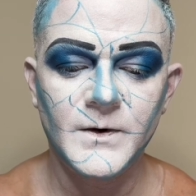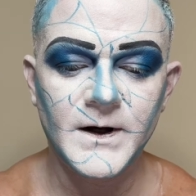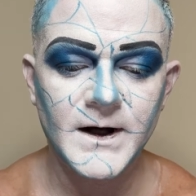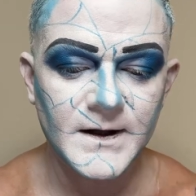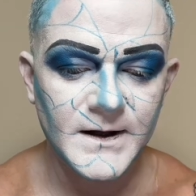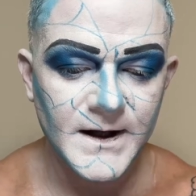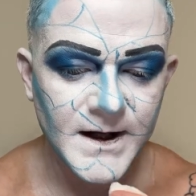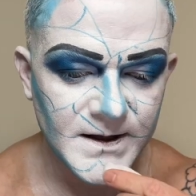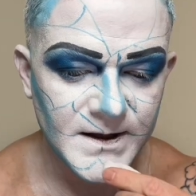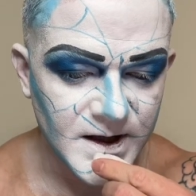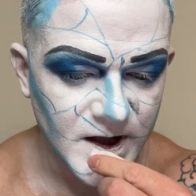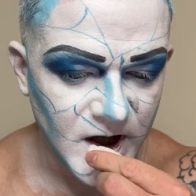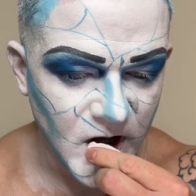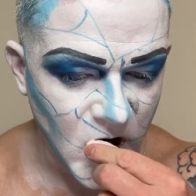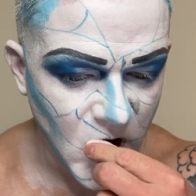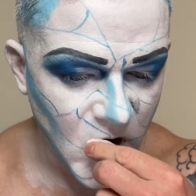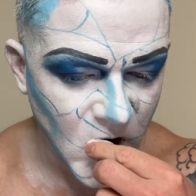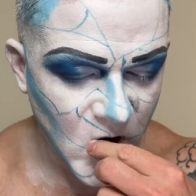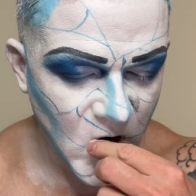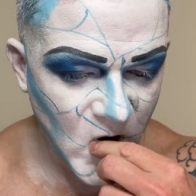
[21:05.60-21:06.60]
I like to
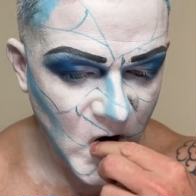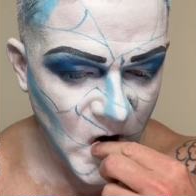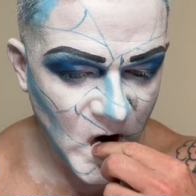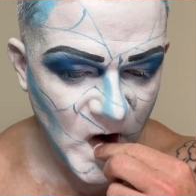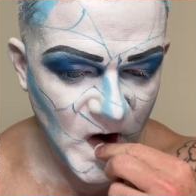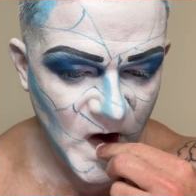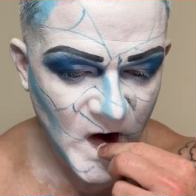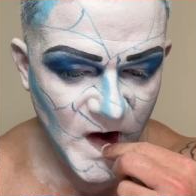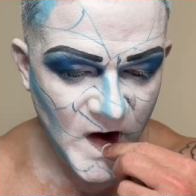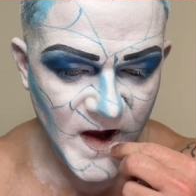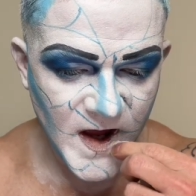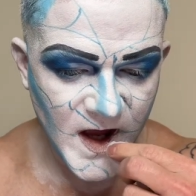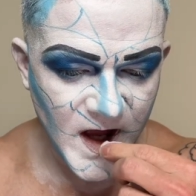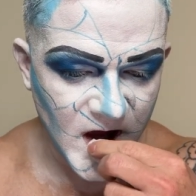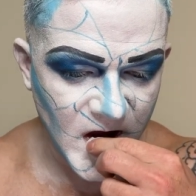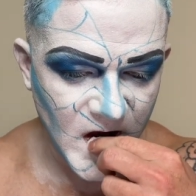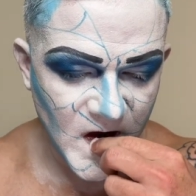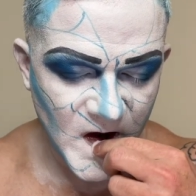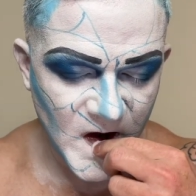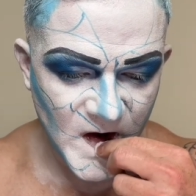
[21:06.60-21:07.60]
do
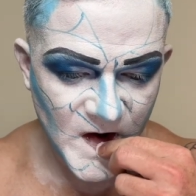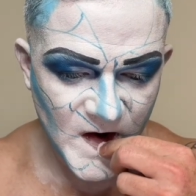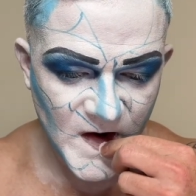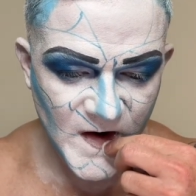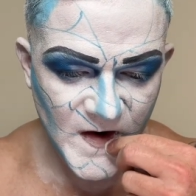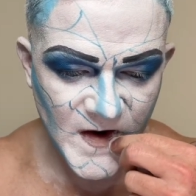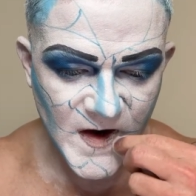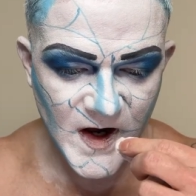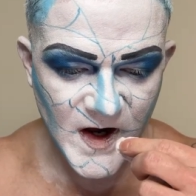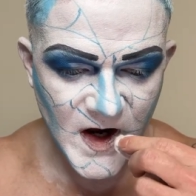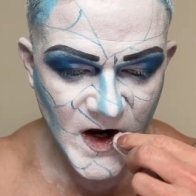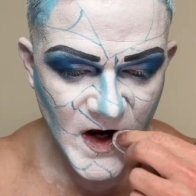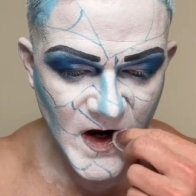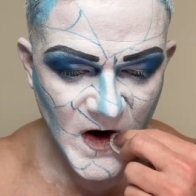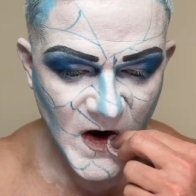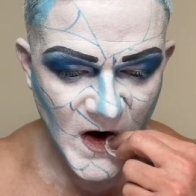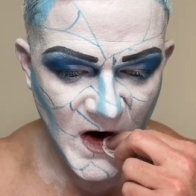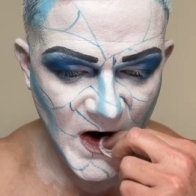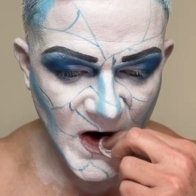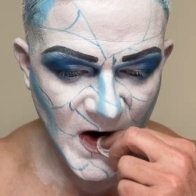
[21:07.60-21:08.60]
is
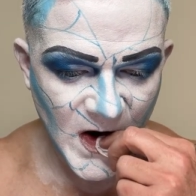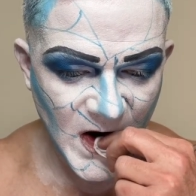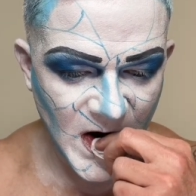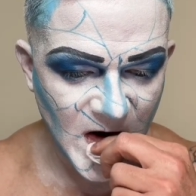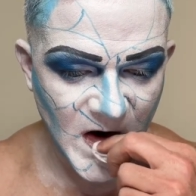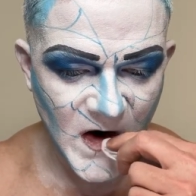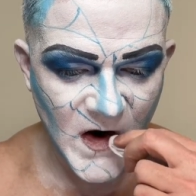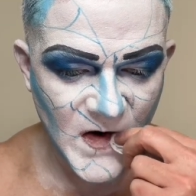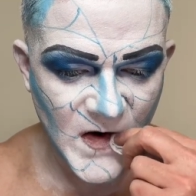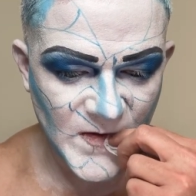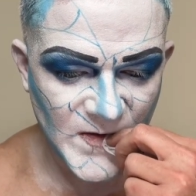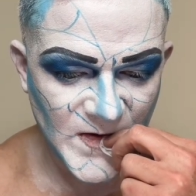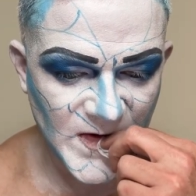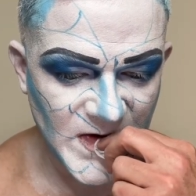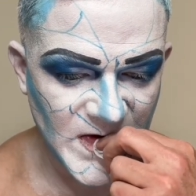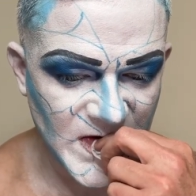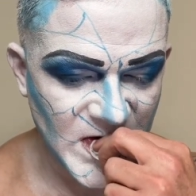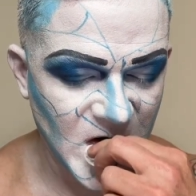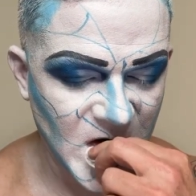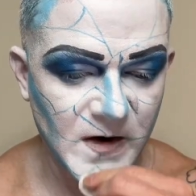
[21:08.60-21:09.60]

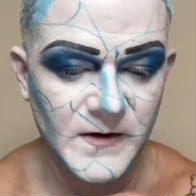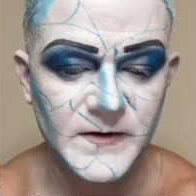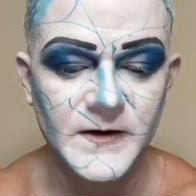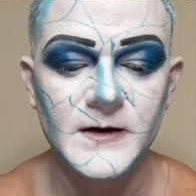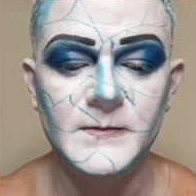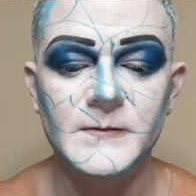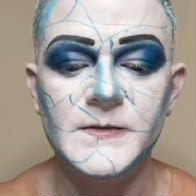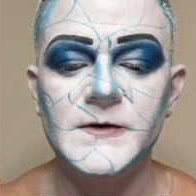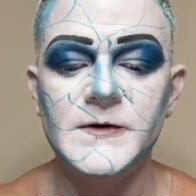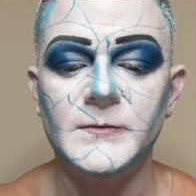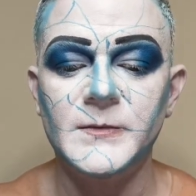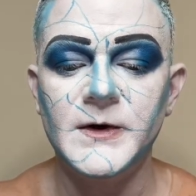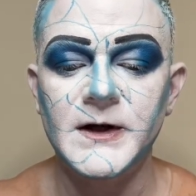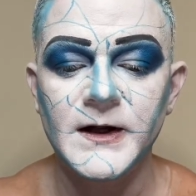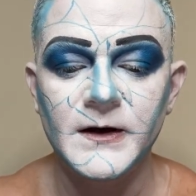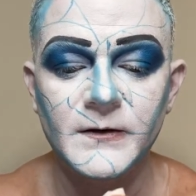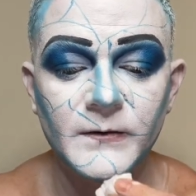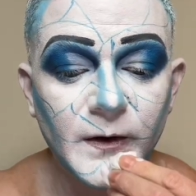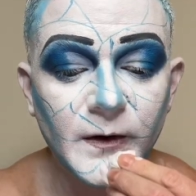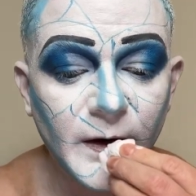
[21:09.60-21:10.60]
overdraw them. So I'm going to
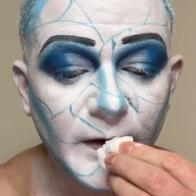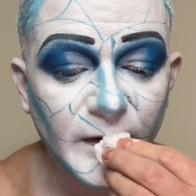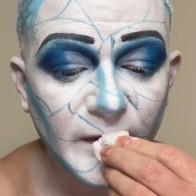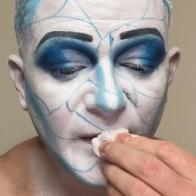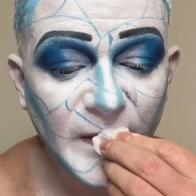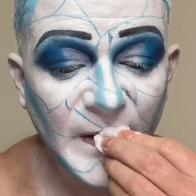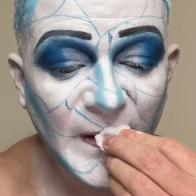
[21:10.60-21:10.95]
get rid of